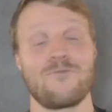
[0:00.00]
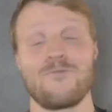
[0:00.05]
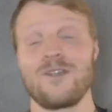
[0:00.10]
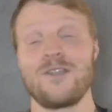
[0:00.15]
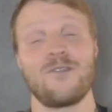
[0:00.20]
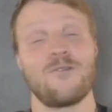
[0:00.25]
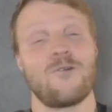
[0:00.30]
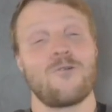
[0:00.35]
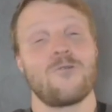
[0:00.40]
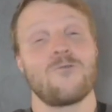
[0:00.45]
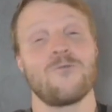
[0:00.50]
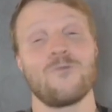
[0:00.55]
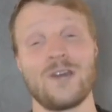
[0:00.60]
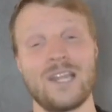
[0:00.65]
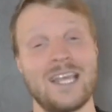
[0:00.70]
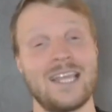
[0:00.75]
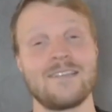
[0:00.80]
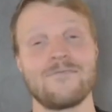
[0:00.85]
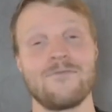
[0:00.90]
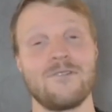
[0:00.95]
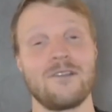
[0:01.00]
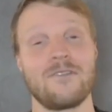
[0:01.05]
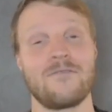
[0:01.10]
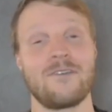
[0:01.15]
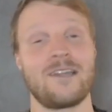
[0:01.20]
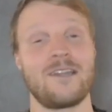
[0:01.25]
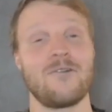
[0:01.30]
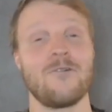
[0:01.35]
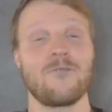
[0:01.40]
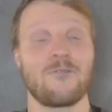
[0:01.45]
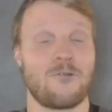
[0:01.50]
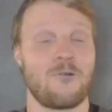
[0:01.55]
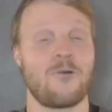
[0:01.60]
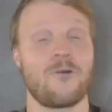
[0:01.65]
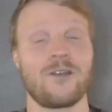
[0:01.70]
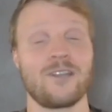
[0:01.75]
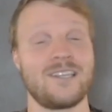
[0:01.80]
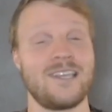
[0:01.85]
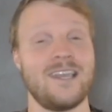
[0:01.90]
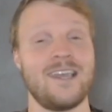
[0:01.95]
We know when he's fully fit. Of
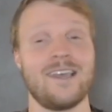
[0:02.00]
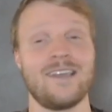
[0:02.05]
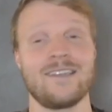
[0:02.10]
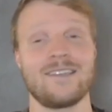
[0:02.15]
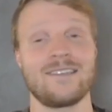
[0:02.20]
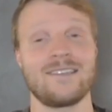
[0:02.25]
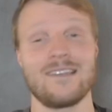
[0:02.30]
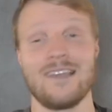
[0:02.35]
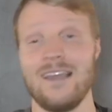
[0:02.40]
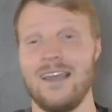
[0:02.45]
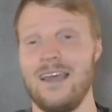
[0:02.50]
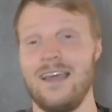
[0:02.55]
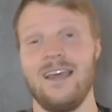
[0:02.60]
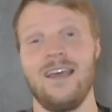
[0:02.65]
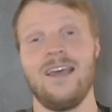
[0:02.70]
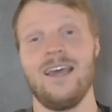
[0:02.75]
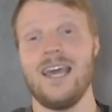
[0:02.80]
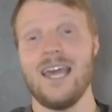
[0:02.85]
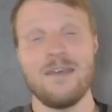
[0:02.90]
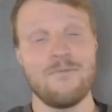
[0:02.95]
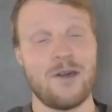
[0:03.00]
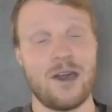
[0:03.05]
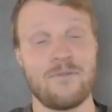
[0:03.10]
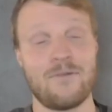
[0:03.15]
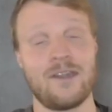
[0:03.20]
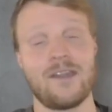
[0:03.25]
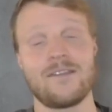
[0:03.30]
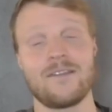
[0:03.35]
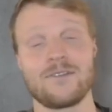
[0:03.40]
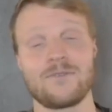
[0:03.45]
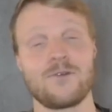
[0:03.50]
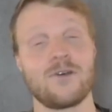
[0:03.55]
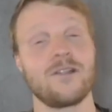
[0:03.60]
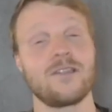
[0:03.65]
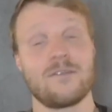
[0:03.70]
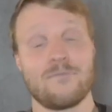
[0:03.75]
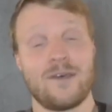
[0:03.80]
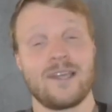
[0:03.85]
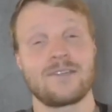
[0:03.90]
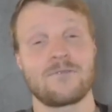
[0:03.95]
course, he is, in my opinion as well,
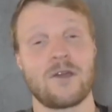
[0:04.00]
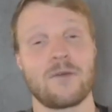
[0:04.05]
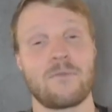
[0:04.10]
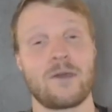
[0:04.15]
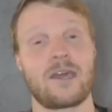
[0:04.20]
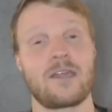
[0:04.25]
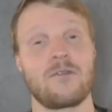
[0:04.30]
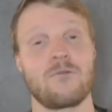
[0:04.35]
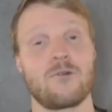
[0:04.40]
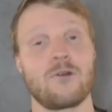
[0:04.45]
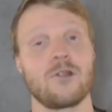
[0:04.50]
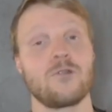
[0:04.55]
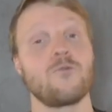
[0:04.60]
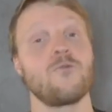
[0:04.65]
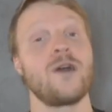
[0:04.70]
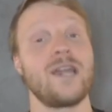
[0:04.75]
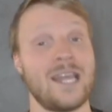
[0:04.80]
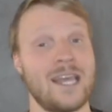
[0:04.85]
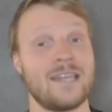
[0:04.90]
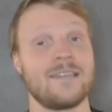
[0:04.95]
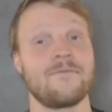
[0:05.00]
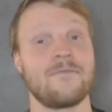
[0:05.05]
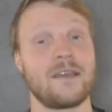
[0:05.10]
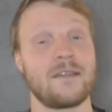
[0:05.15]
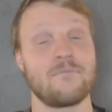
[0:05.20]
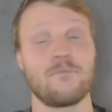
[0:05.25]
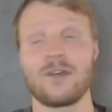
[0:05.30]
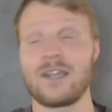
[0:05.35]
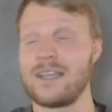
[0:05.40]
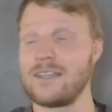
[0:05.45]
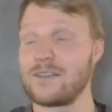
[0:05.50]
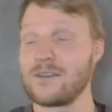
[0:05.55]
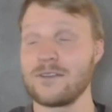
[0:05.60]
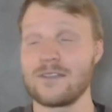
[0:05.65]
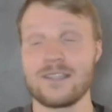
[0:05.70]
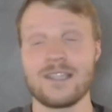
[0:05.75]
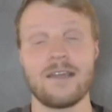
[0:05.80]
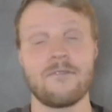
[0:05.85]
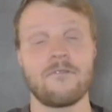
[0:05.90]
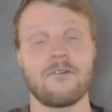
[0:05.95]
the best right back in the world when he's fit, but he's
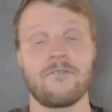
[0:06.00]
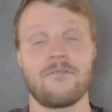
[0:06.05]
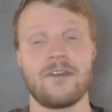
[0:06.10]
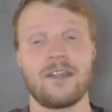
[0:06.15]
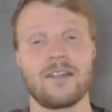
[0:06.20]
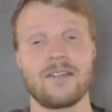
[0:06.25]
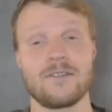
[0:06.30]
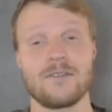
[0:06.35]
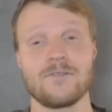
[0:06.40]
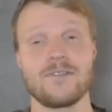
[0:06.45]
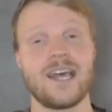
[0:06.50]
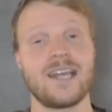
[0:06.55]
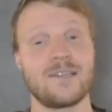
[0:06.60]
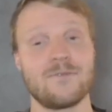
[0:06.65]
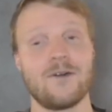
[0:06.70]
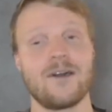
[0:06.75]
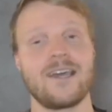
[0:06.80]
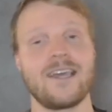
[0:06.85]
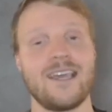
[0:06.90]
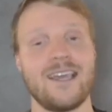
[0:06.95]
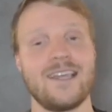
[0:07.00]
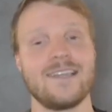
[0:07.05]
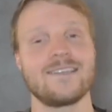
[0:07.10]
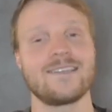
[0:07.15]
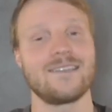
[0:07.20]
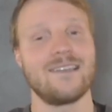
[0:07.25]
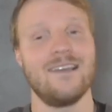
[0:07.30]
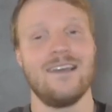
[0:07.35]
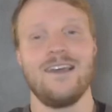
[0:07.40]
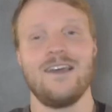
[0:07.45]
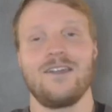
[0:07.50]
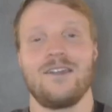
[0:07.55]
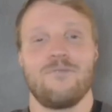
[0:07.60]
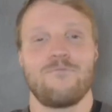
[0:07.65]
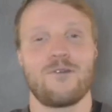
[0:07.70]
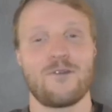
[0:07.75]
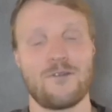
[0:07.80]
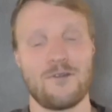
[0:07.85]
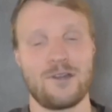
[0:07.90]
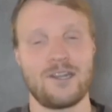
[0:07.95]
just never fit. So that's why he's
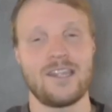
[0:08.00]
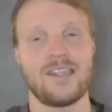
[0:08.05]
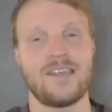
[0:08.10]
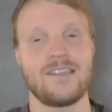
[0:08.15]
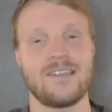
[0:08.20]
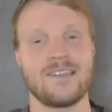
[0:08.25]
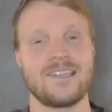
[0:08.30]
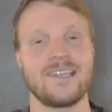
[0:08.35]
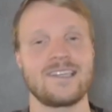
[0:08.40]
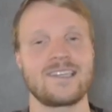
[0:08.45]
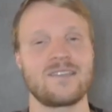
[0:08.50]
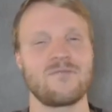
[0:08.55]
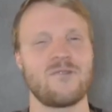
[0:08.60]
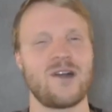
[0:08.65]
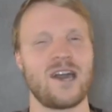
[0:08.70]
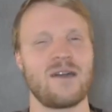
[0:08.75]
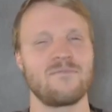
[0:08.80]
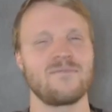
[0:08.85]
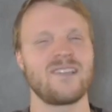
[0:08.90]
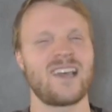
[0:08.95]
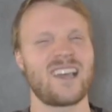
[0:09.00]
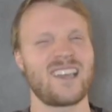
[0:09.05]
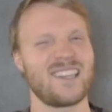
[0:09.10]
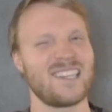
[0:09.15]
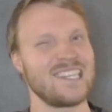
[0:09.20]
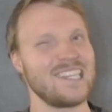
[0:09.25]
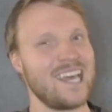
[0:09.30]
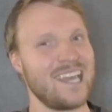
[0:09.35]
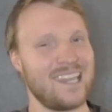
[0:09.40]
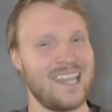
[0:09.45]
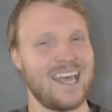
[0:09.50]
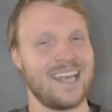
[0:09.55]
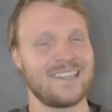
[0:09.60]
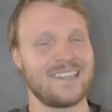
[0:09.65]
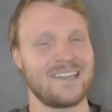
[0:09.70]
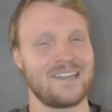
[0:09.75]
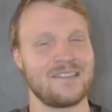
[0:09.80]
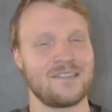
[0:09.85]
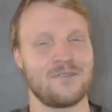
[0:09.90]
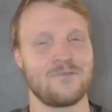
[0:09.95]
number 13 in this list, and why I'm slightly
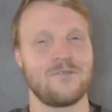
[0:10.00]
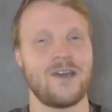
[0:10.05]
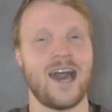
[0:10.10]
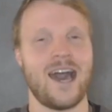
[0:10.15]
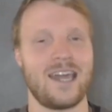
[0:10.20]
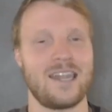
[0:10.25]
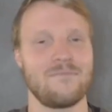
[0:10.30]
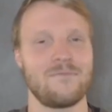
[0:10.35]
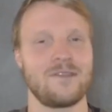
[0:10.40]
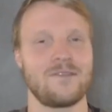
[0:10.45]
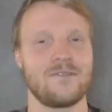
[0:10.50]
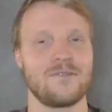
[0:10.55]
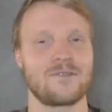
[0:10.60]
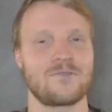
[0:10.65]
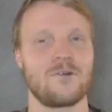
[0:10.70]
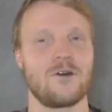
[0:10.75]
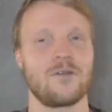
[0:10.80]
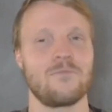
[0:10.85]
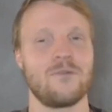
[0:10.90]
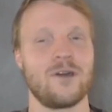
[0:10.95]
hesitant to add him into the squad.